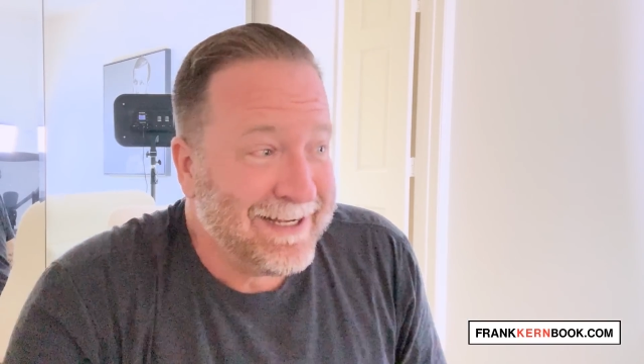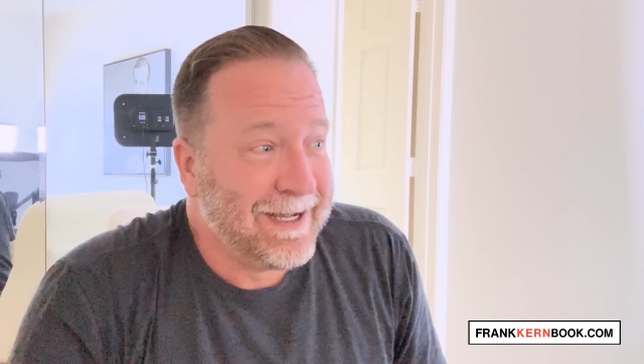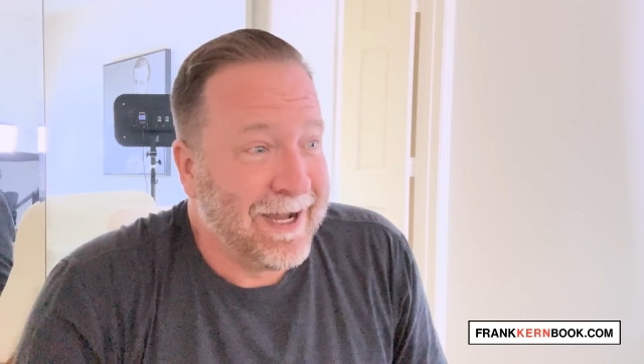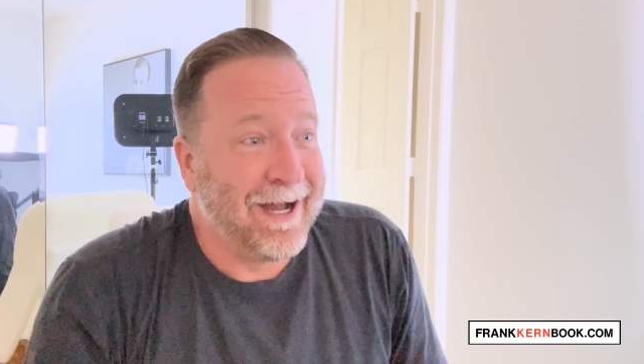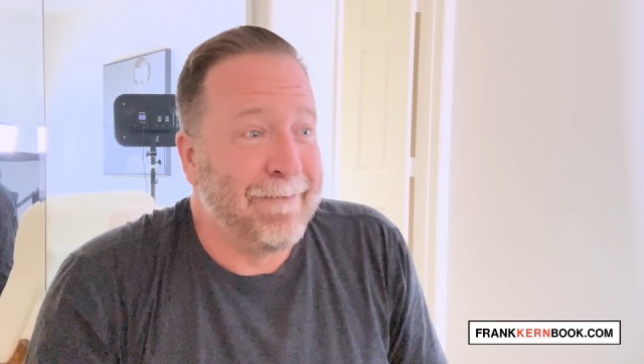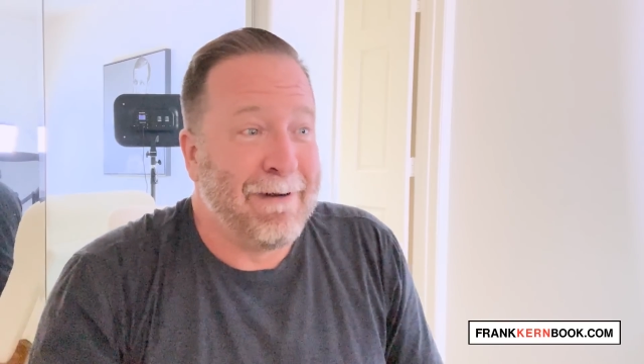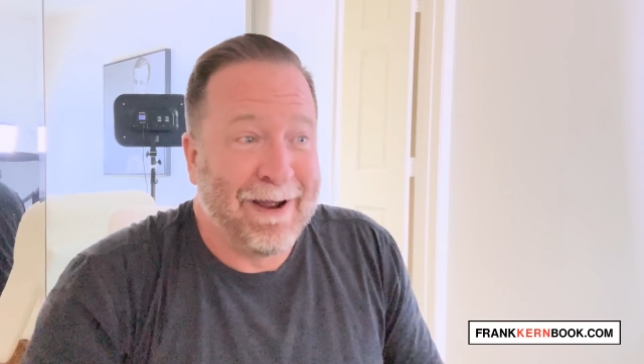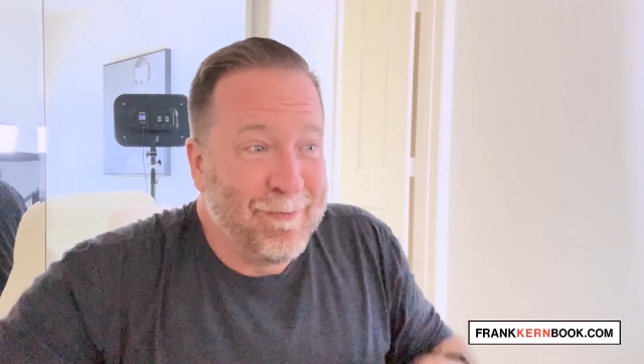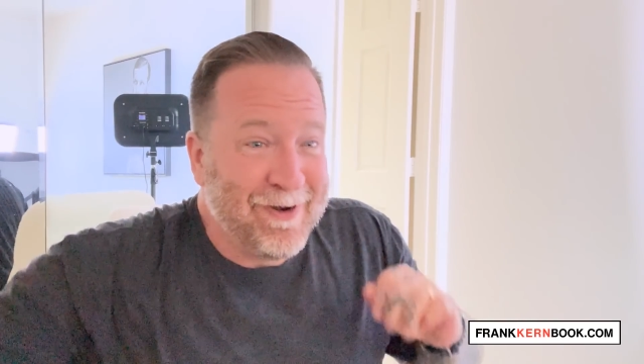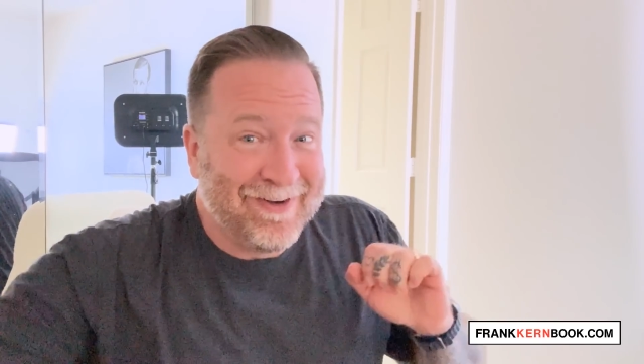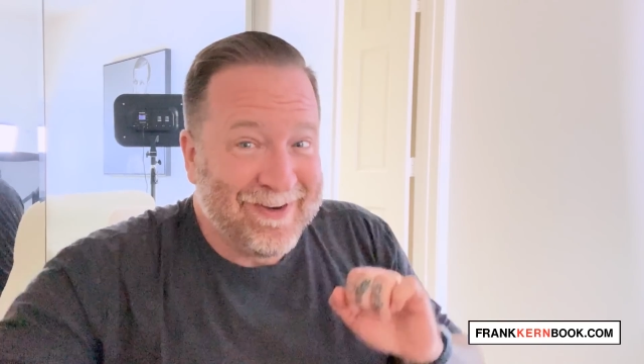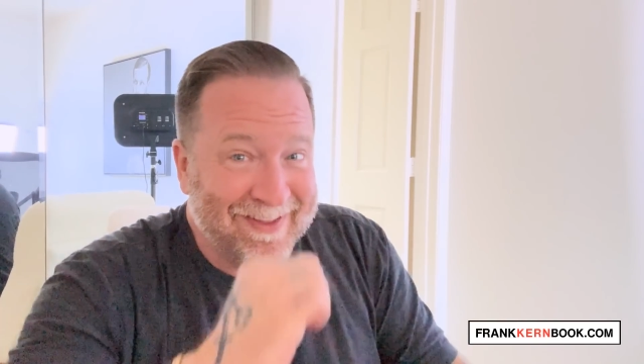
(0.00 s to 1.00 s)
I
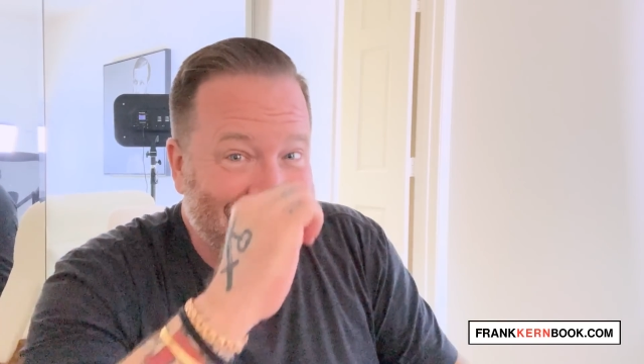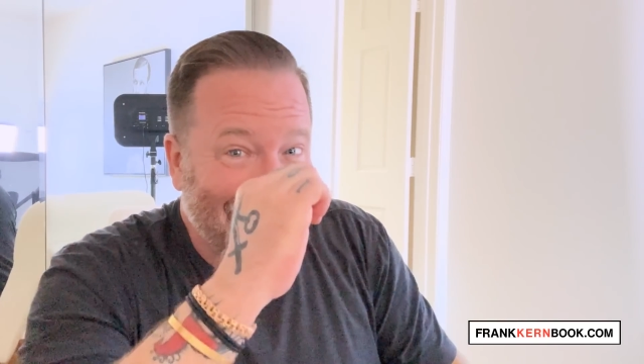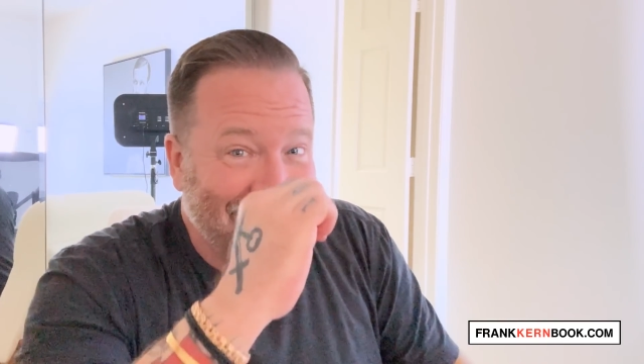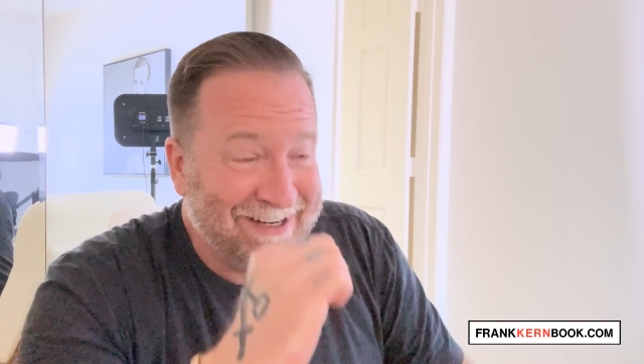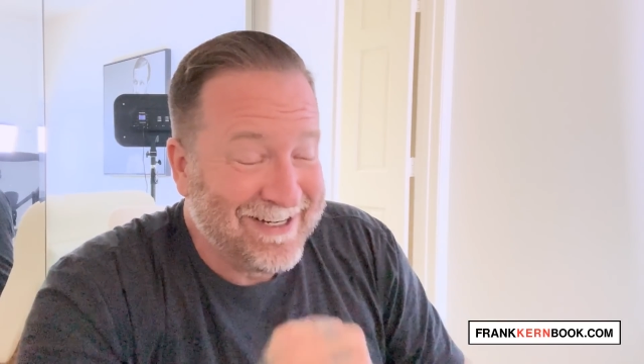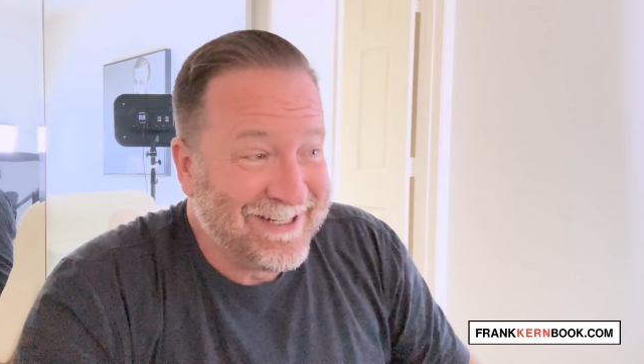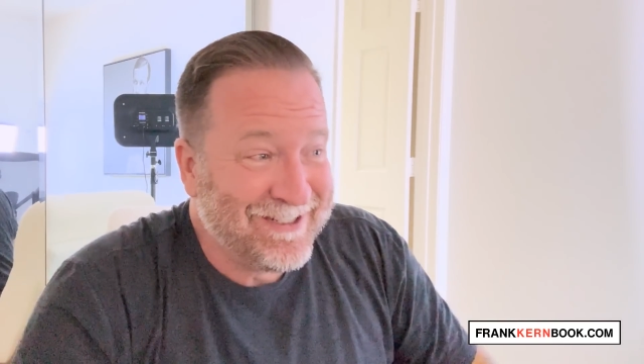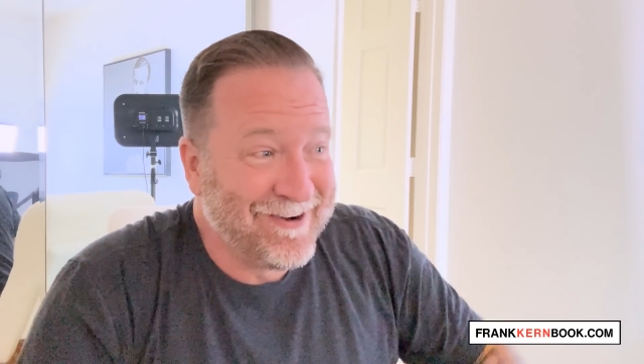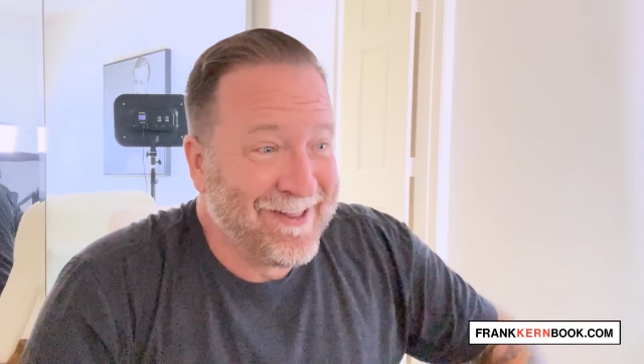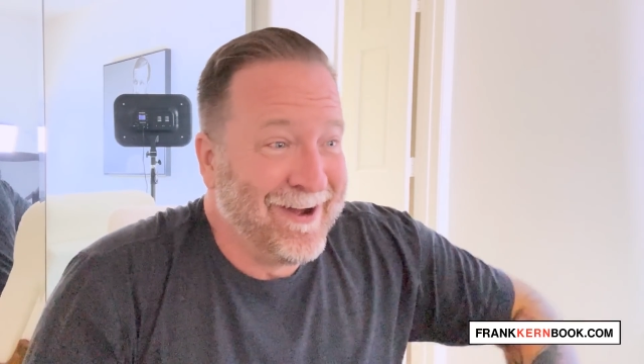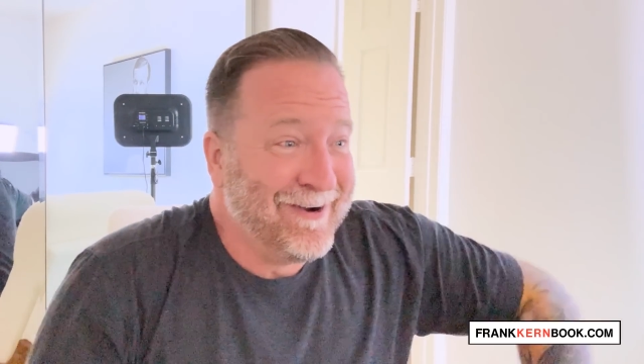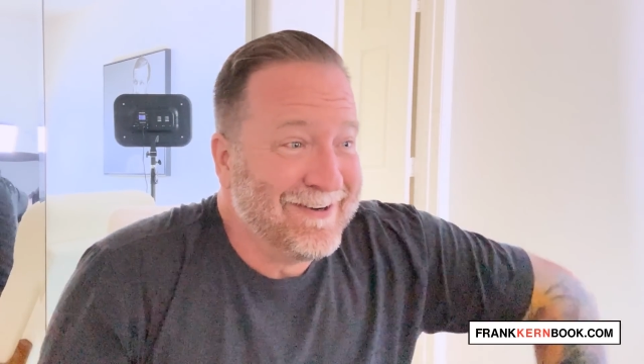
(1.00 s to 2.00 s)
wouldn't do this hand gesture
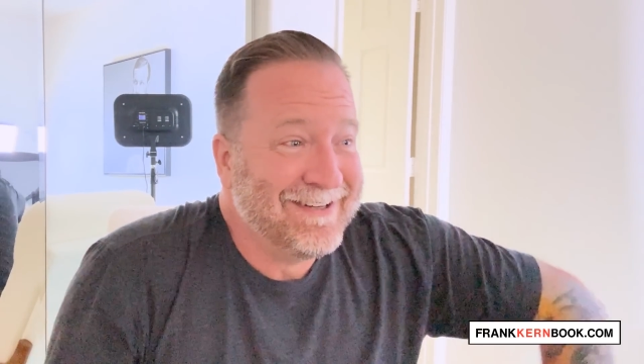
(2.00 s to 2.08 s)
though.